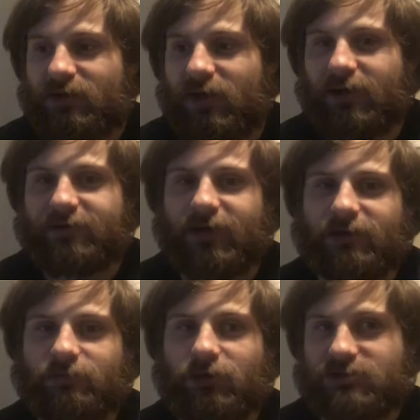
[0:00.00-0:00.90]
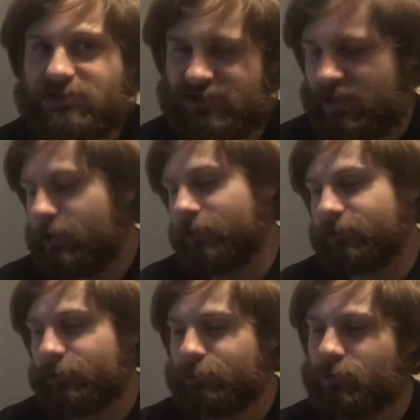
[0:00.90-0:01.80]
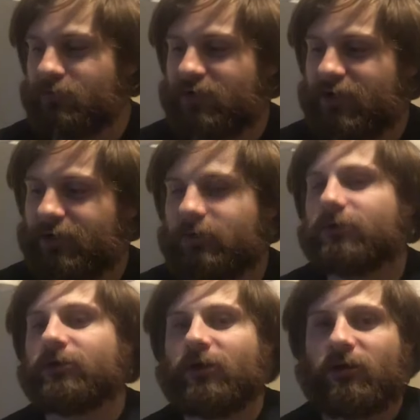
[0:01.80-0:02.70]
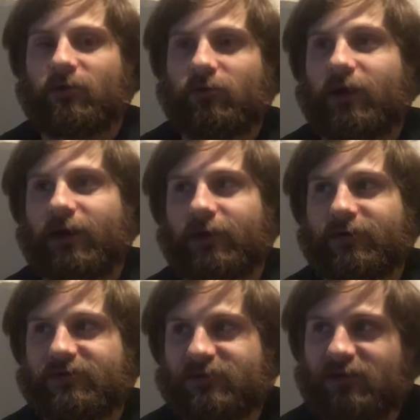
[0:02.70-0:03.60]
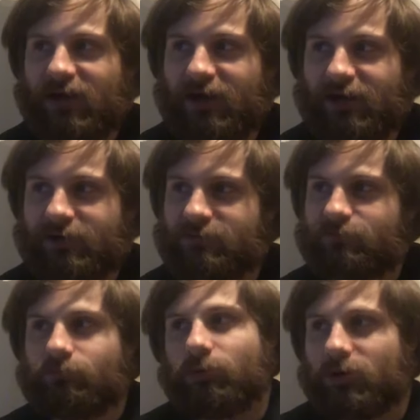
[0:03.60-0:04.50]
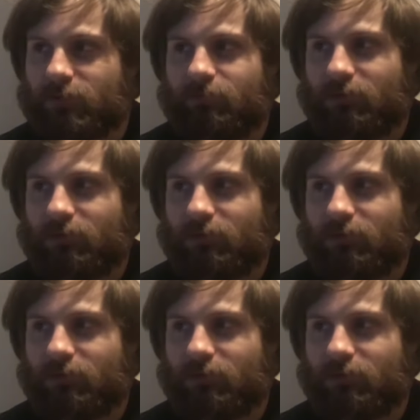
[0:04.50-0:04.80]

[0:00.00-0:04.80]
on that person's character profile that on book